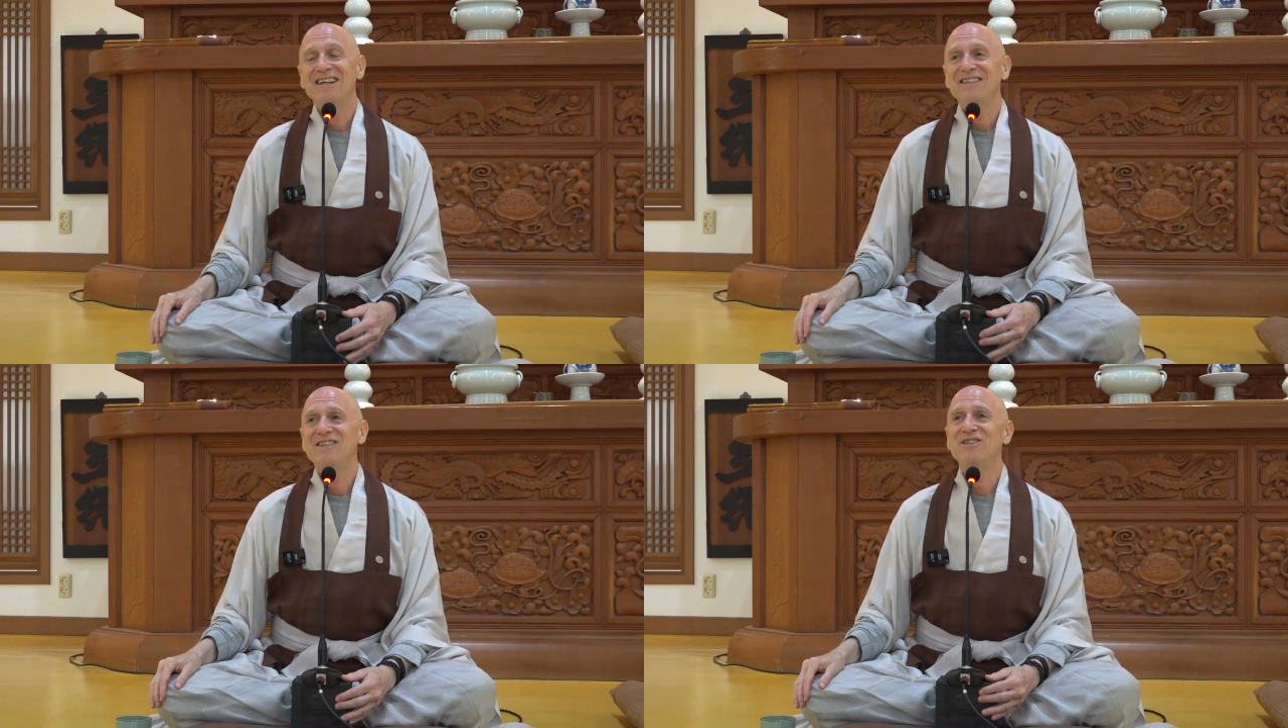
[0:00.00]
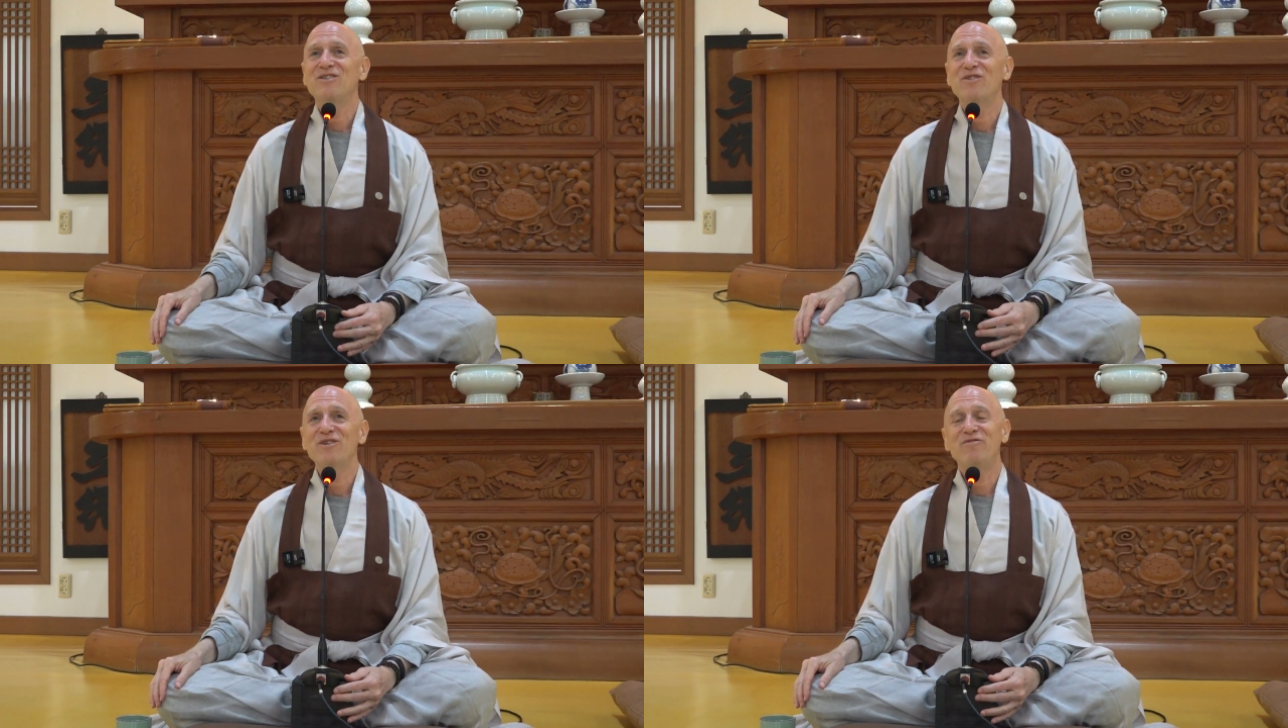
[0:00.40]
you know, it's
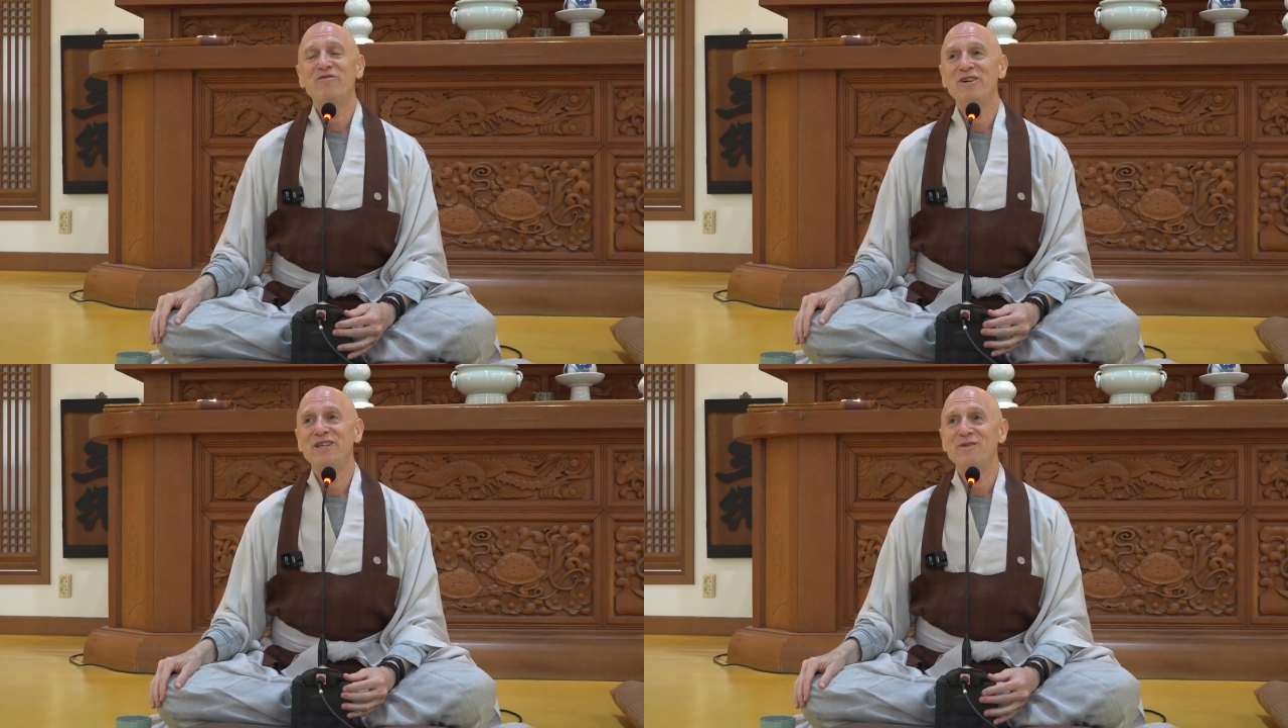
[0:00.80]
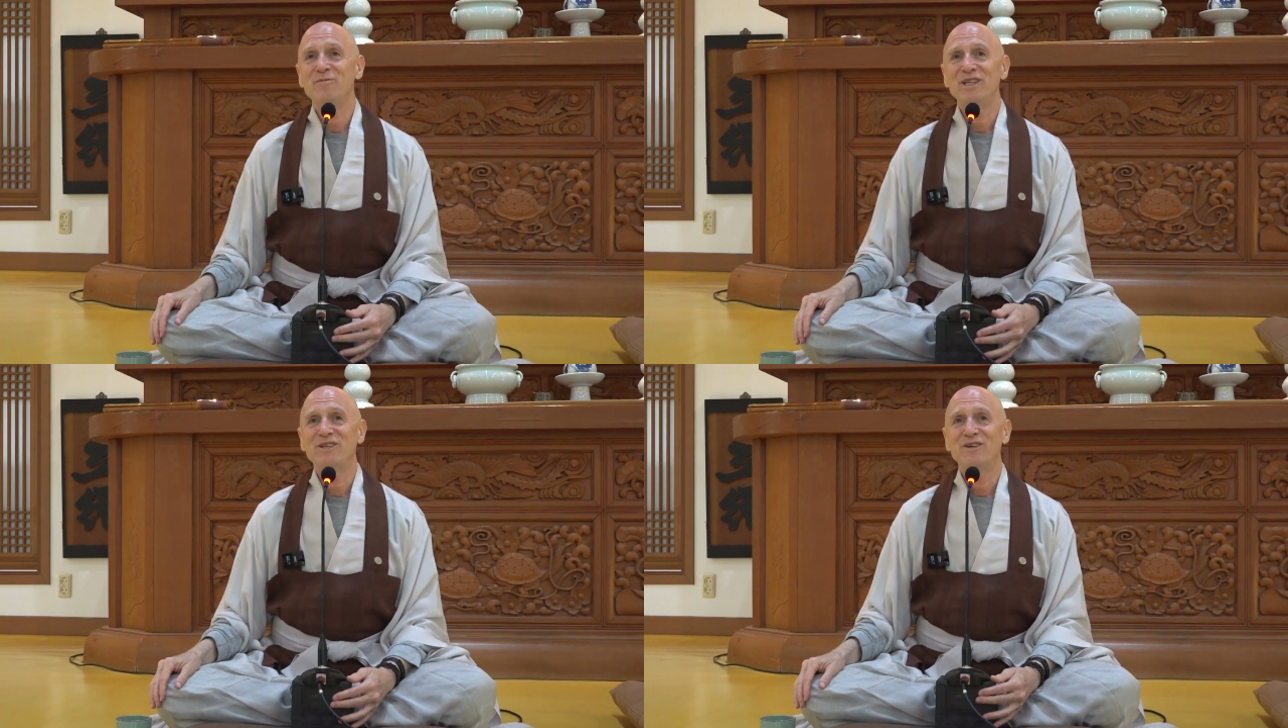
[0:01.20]
very funny
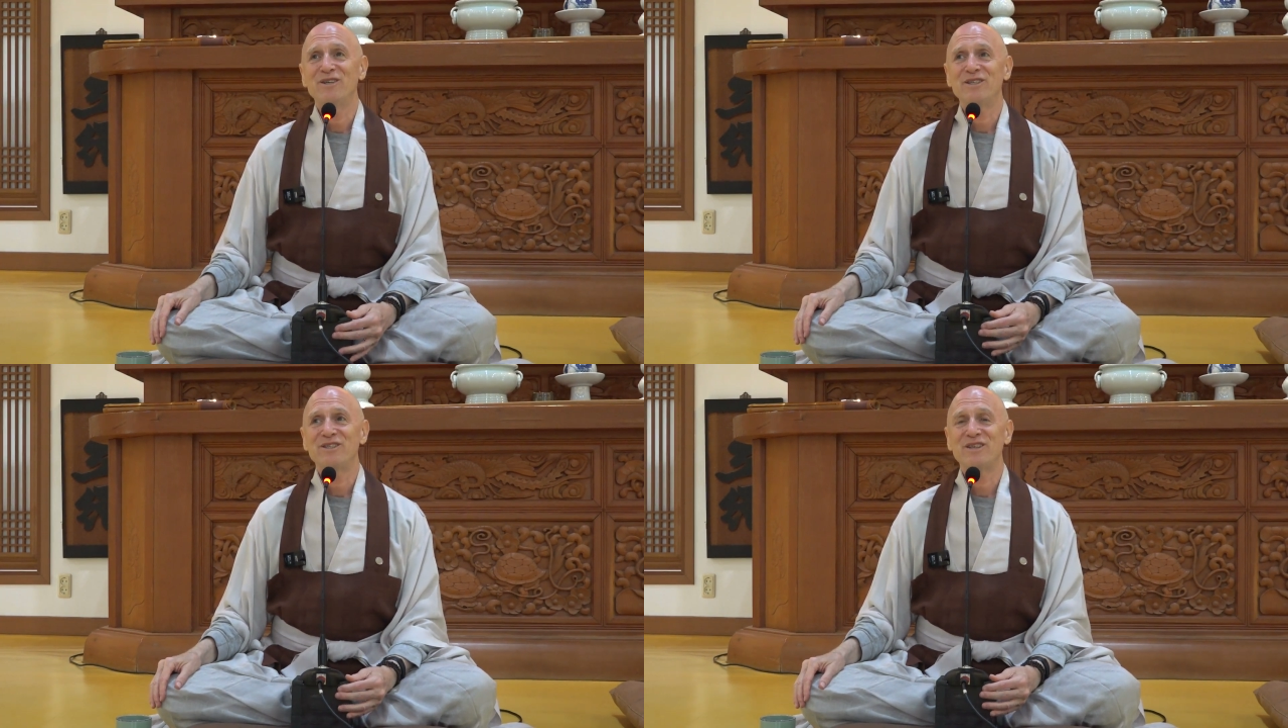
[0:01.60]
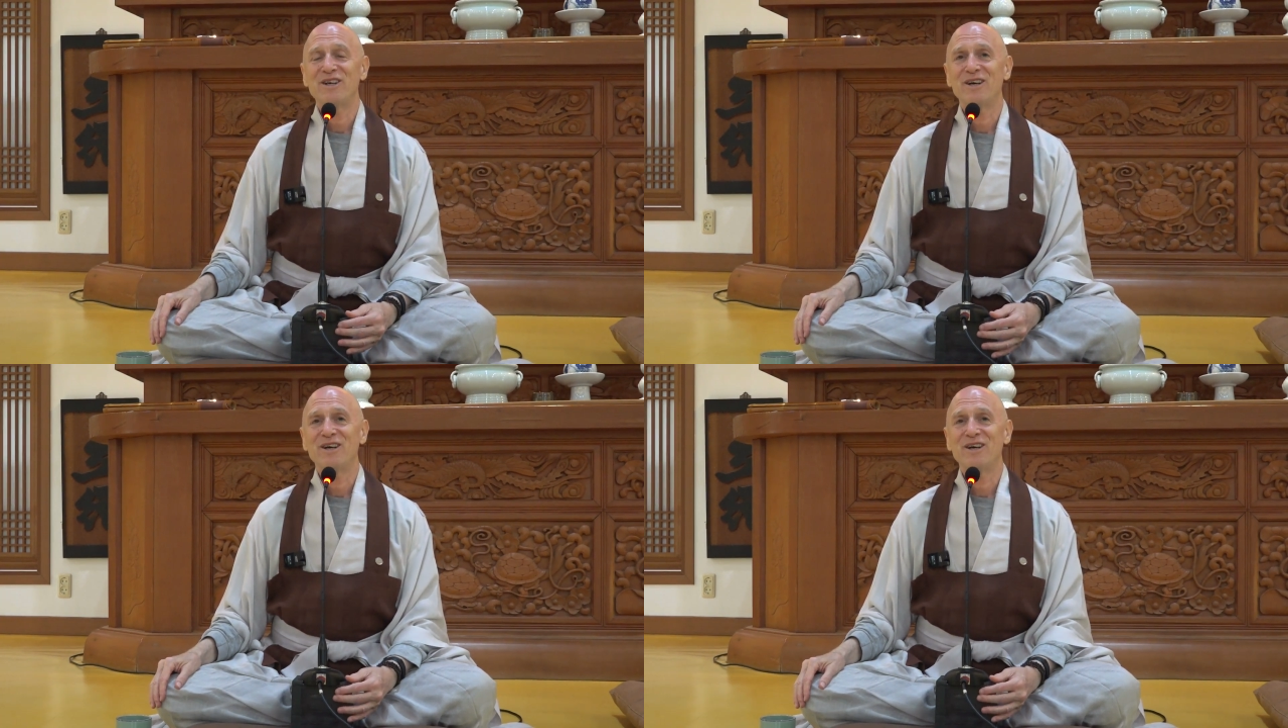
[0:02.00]
because